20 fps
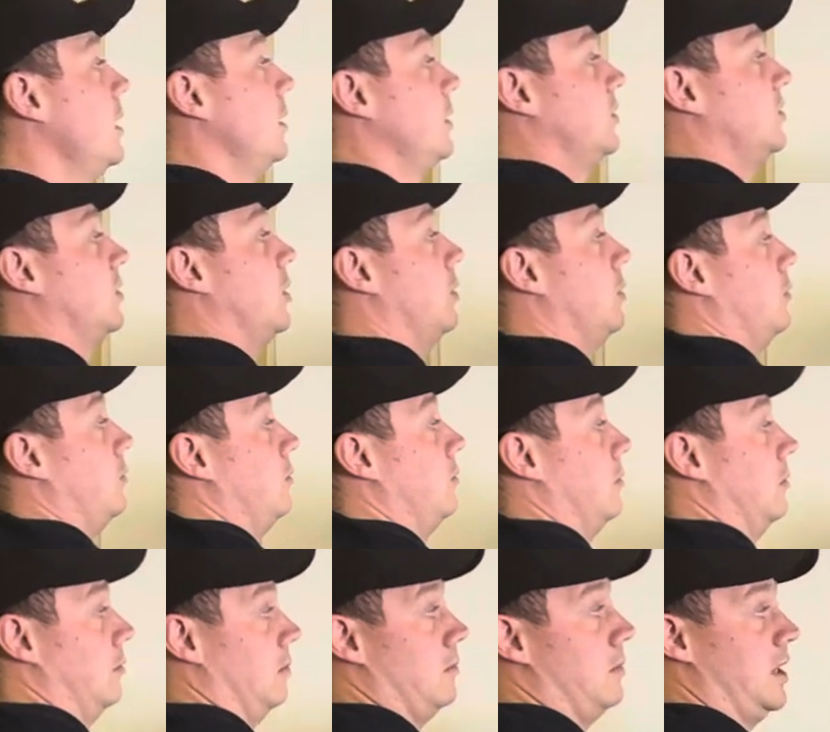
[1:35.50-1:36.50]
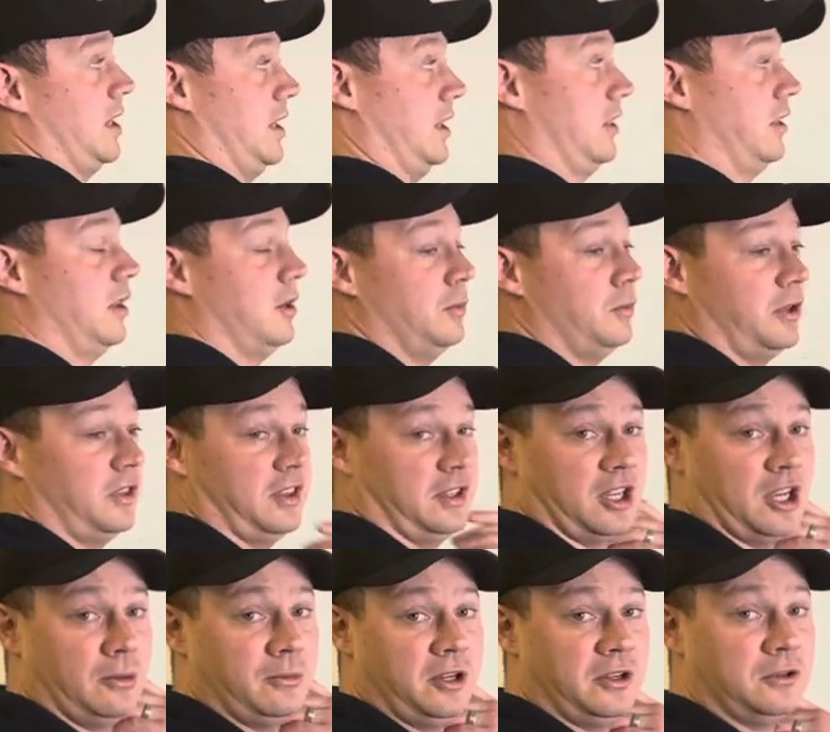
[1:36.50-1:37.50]
So my thing with
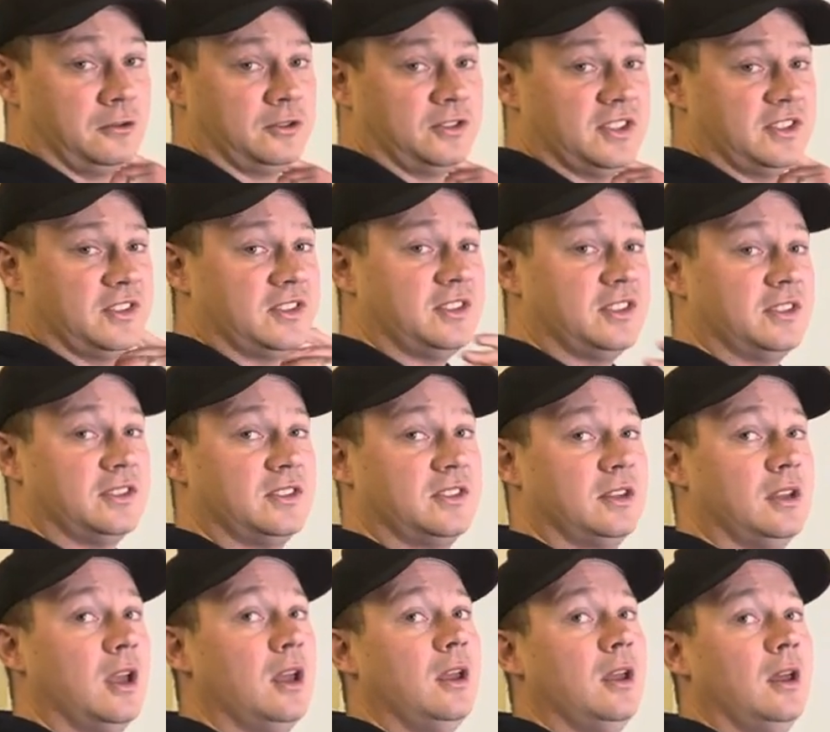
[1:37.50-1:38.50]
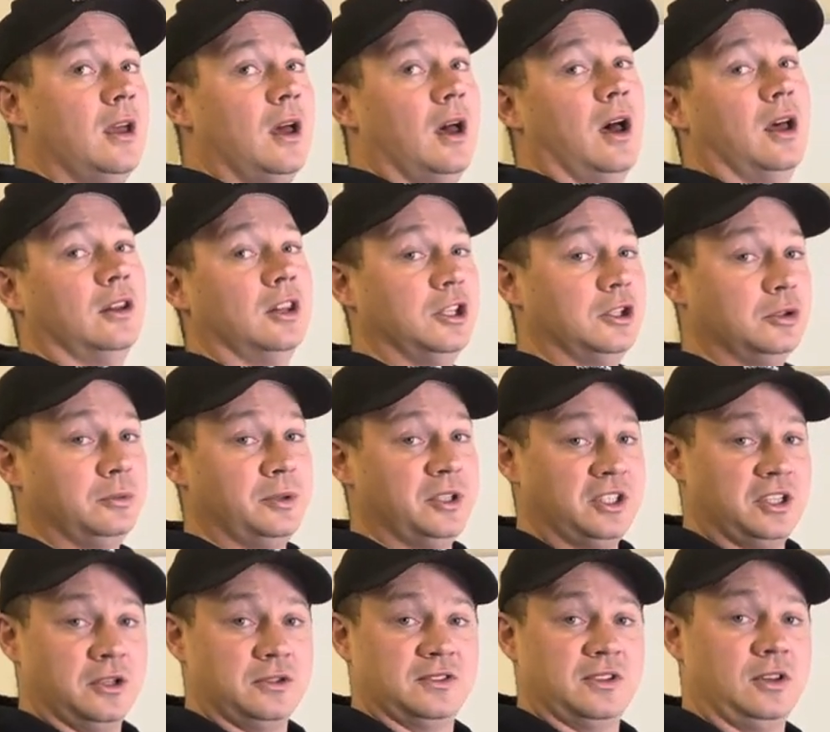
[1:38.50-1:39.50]
accommodating resistance, a little bit
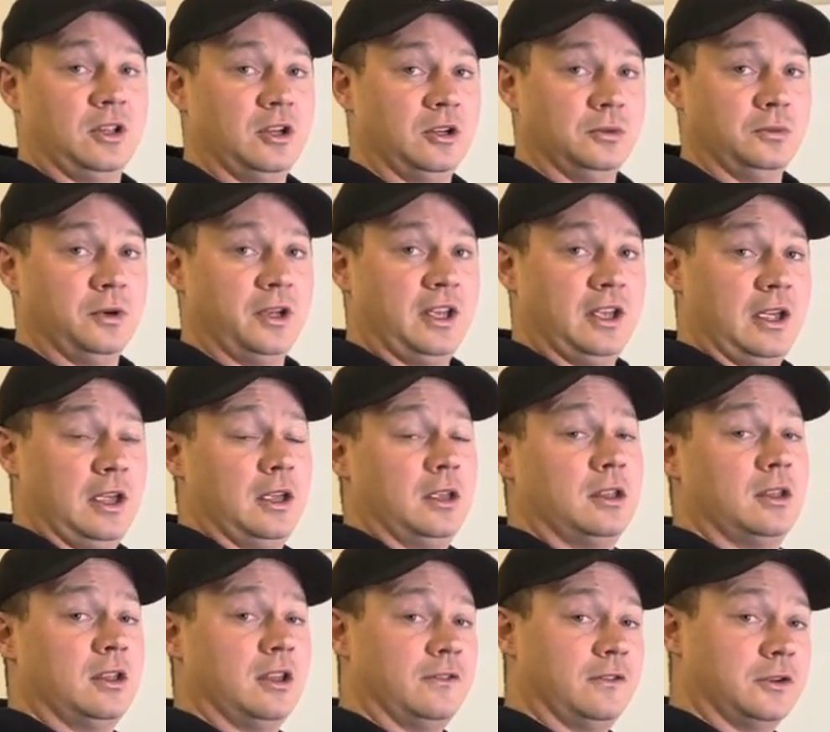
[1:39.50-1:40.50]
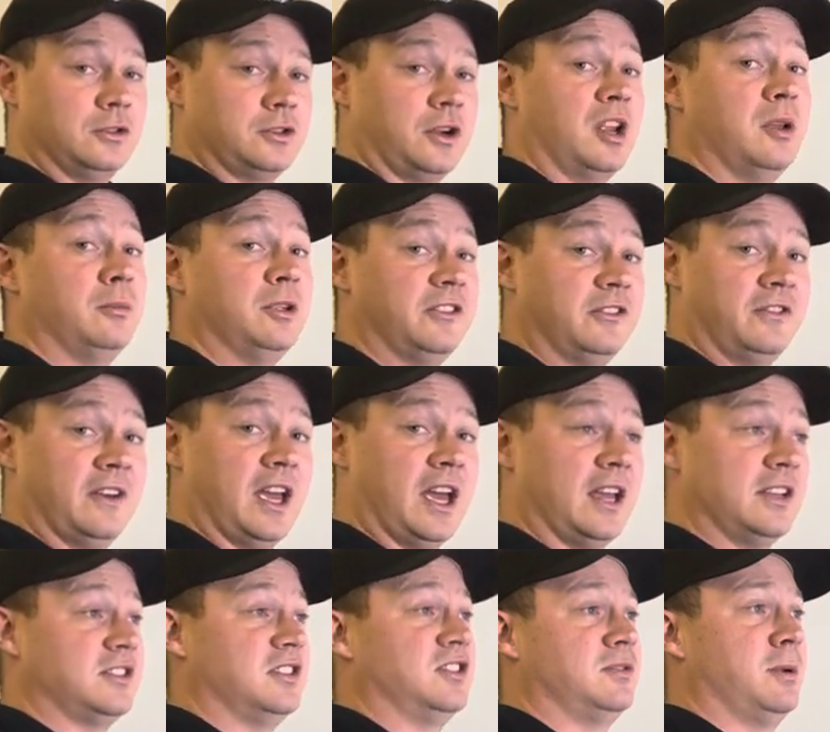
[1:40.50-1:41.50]
goes a long way if you're trying to be
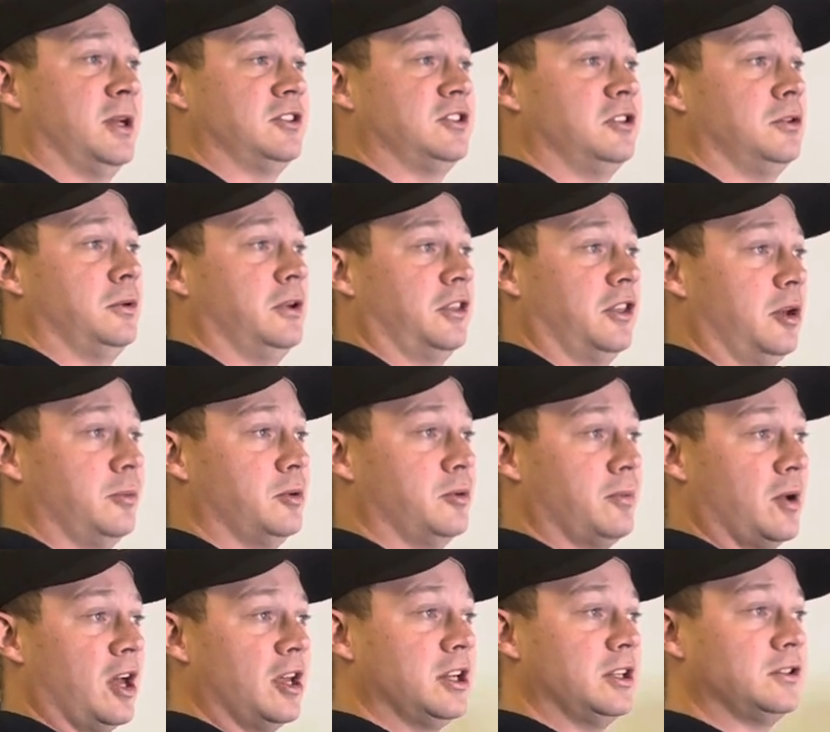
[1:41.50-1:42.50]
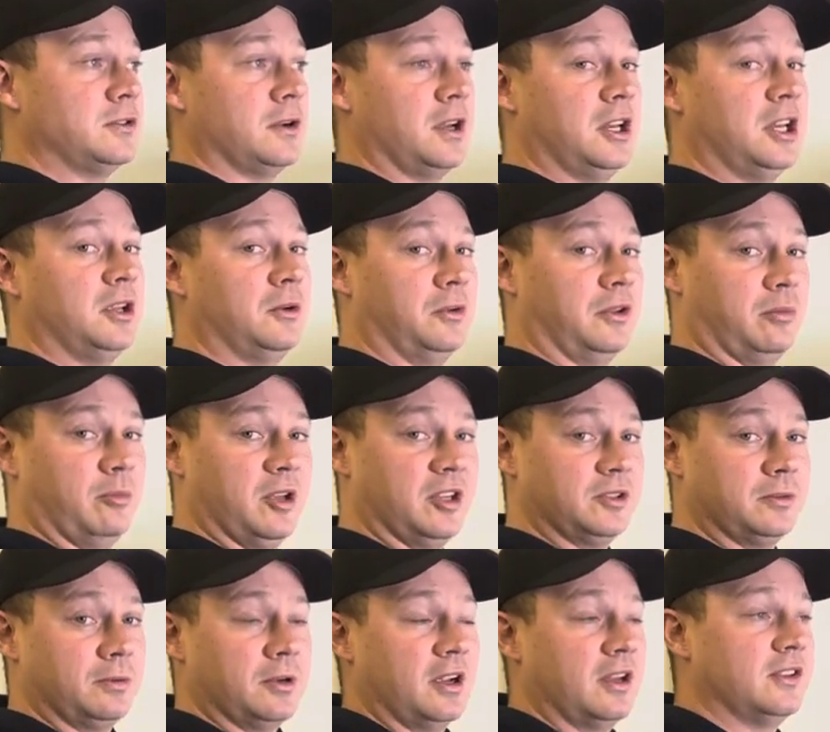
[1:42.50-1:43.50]
fast, especially with upper body training with
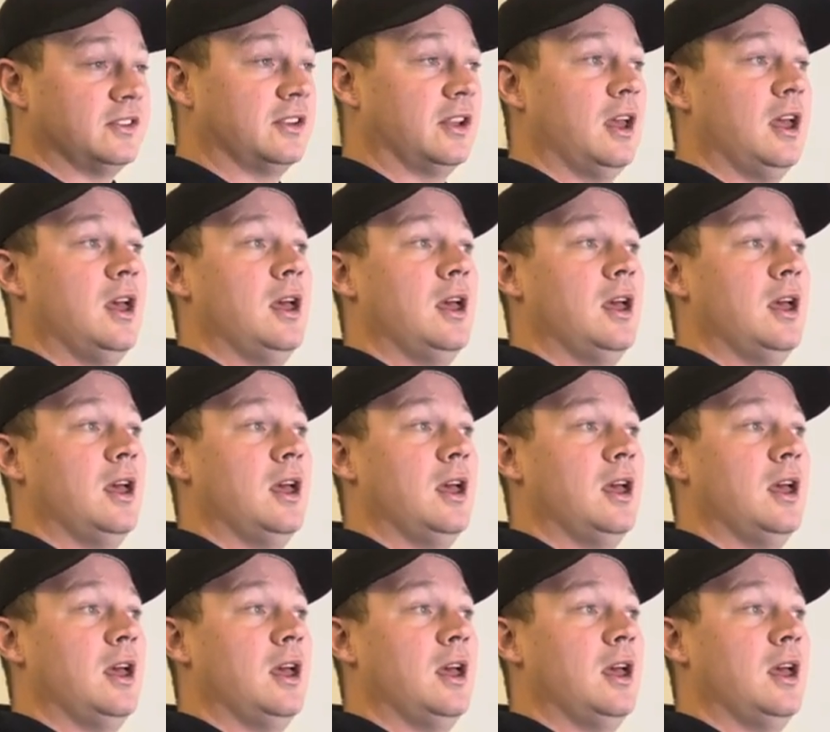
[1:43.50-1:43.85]
bench press.